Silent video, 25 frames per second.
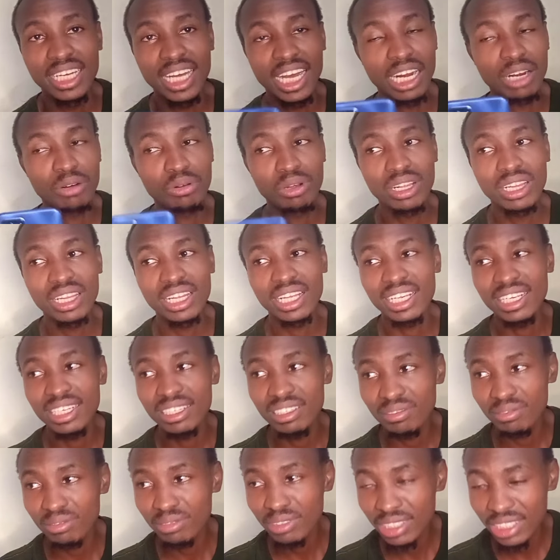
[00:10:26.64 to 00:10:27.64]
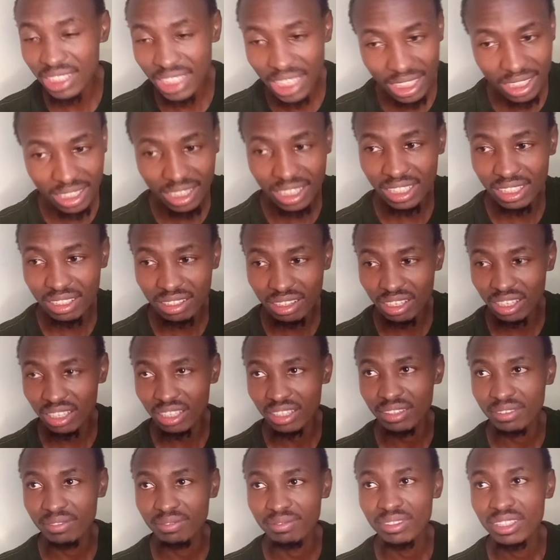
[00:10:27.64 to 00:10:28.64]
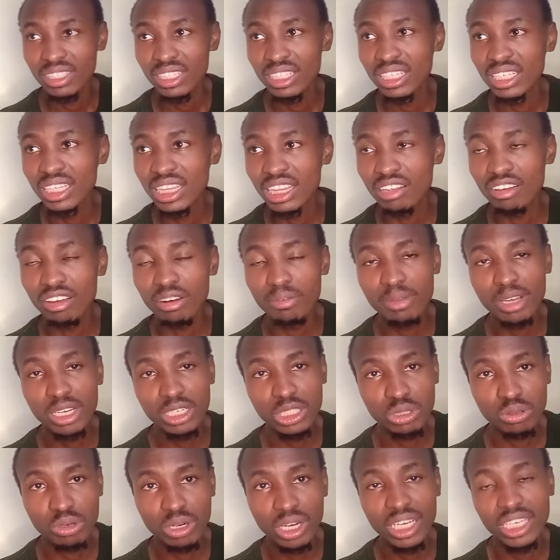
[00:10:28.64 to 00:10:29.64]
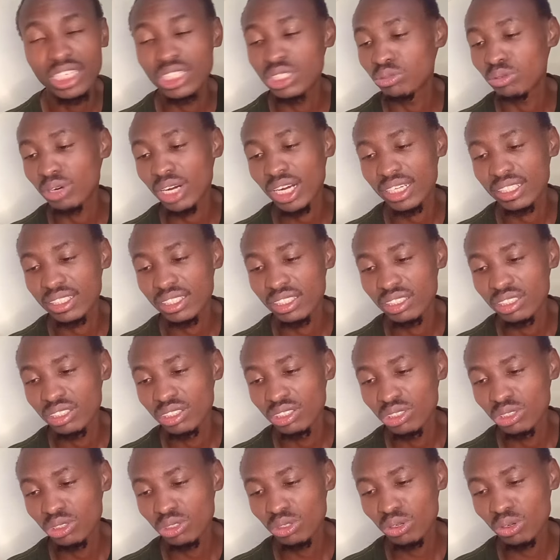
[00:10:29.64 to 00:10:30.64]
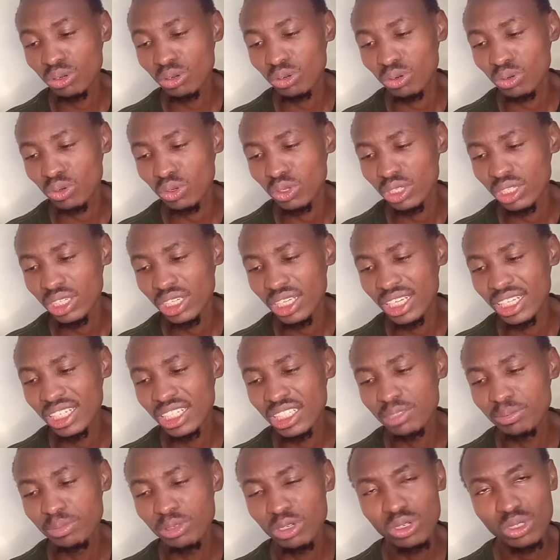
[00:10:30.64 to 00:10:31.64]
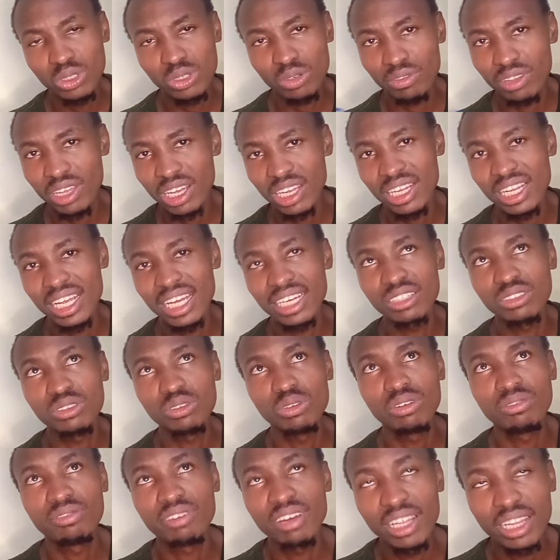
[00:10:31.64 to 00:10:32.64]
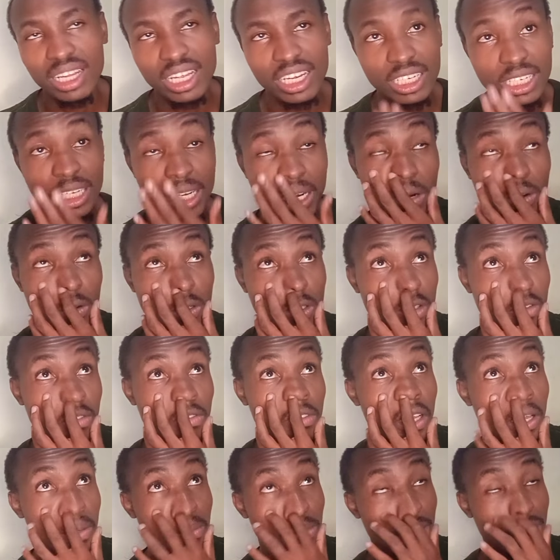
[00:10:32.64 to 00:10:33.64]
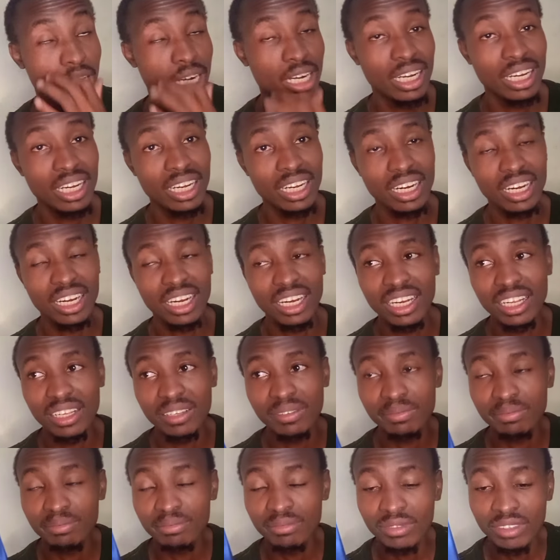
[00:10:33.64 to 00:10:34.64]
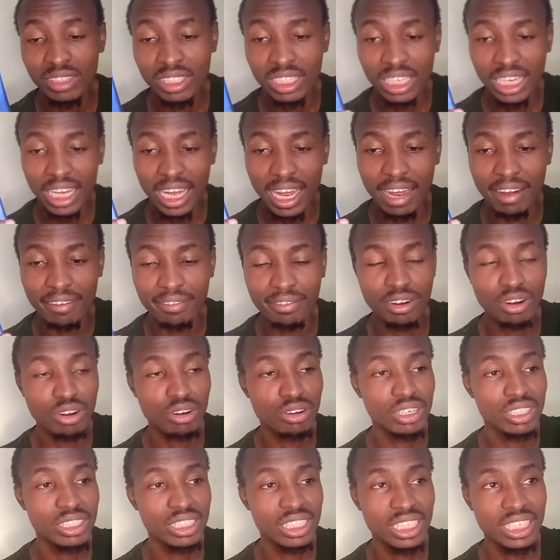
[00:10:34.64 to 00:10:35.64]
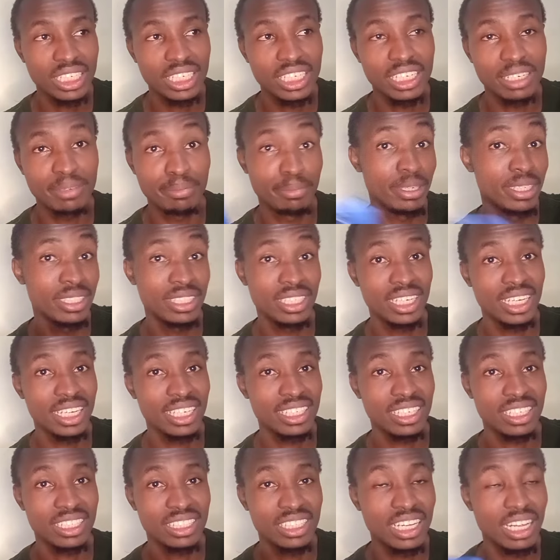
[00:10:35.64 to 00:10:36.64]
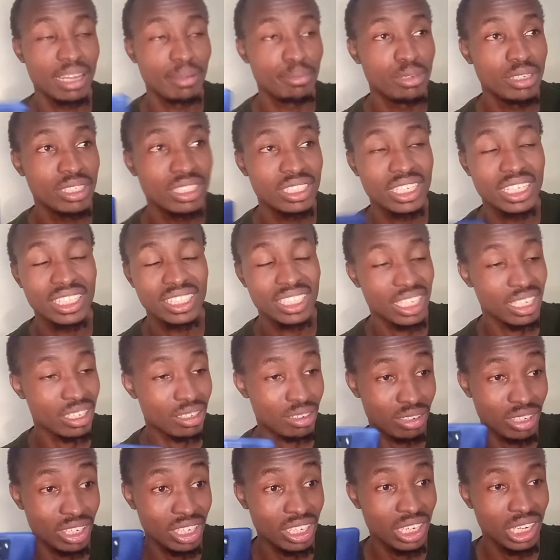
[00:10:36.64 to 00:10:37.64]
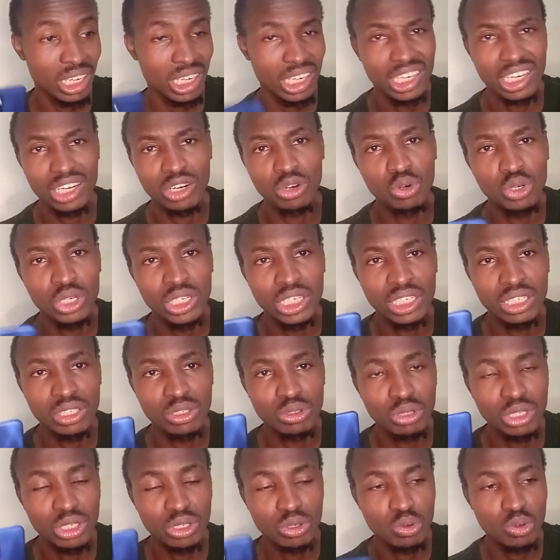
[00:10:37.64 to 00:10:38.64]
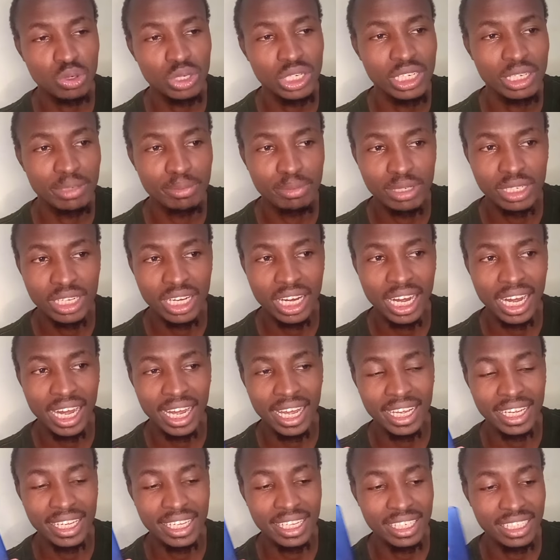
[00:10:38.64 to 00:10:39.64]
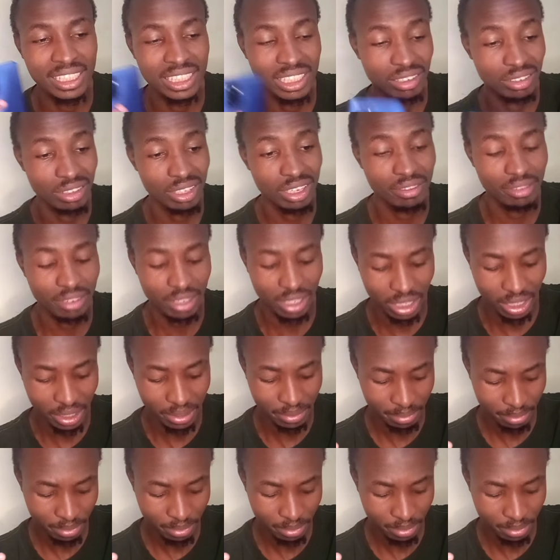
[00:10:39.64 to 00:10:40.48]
And when they touch this thing, they will make sure it works. So it is because of that you'll find that a lot of them are really, really flourishing in business. Their business are really, really good, doing good in South Africa.